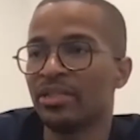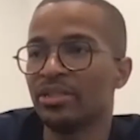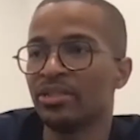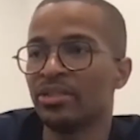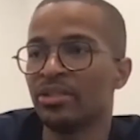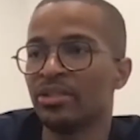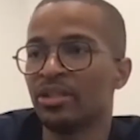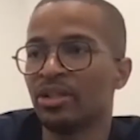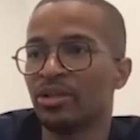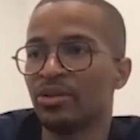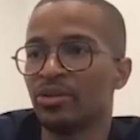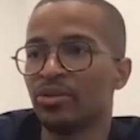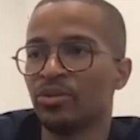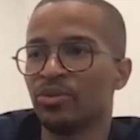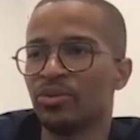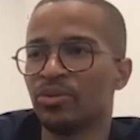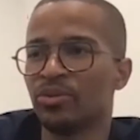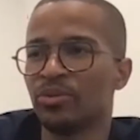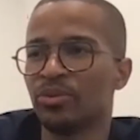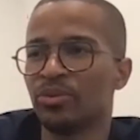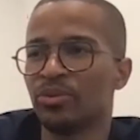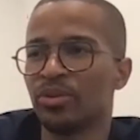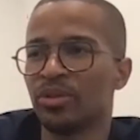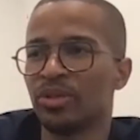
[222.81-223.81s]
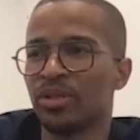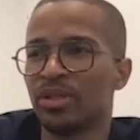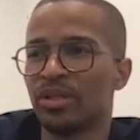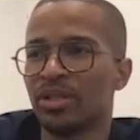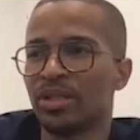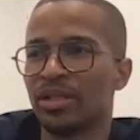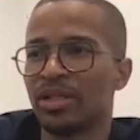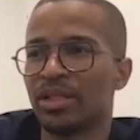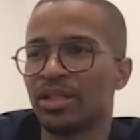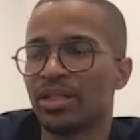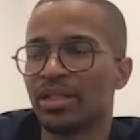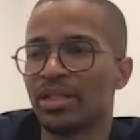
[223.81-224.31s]

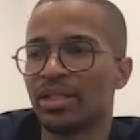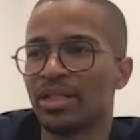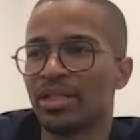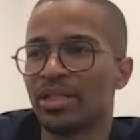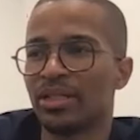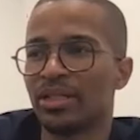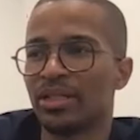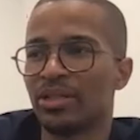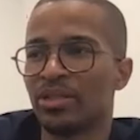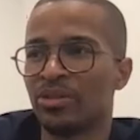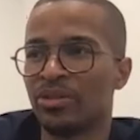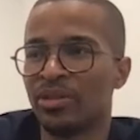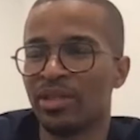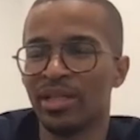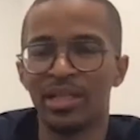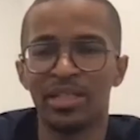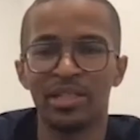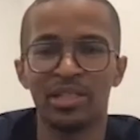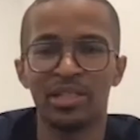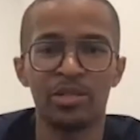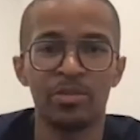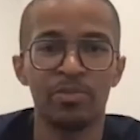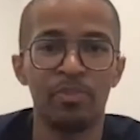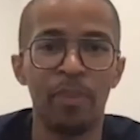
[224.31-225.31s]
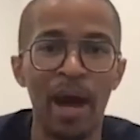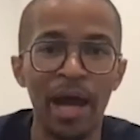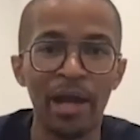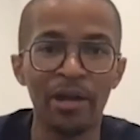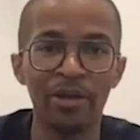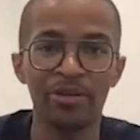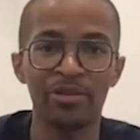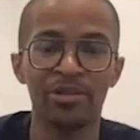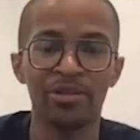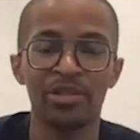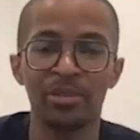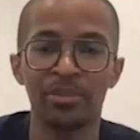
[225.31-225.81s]
you can
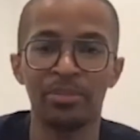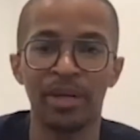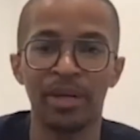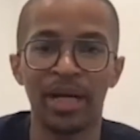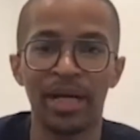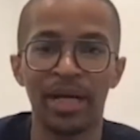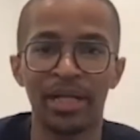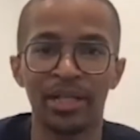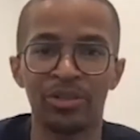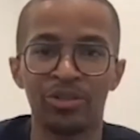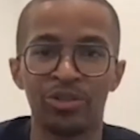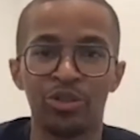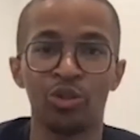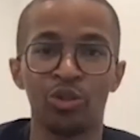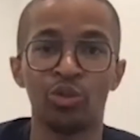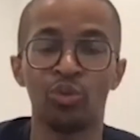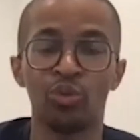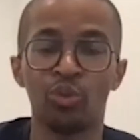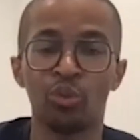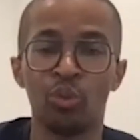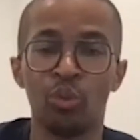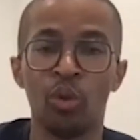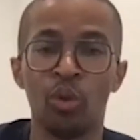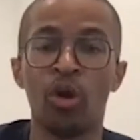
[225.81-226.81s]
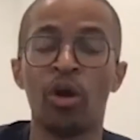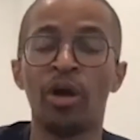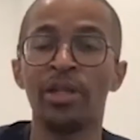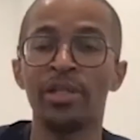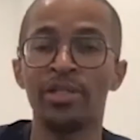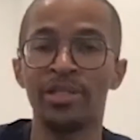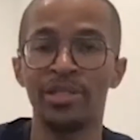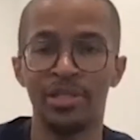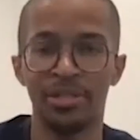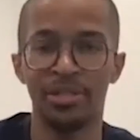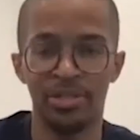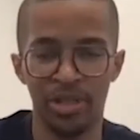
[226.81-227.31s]
inspire somebody to
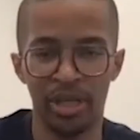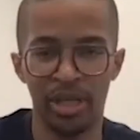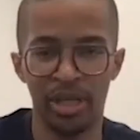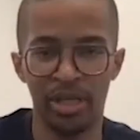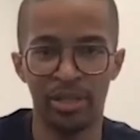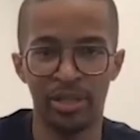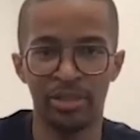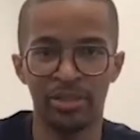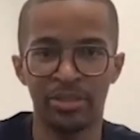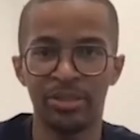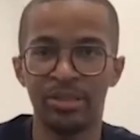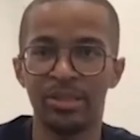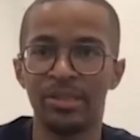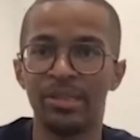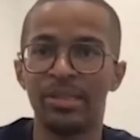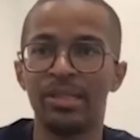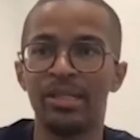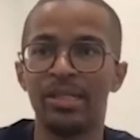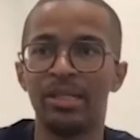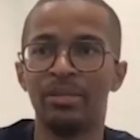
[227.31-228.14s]
want to change,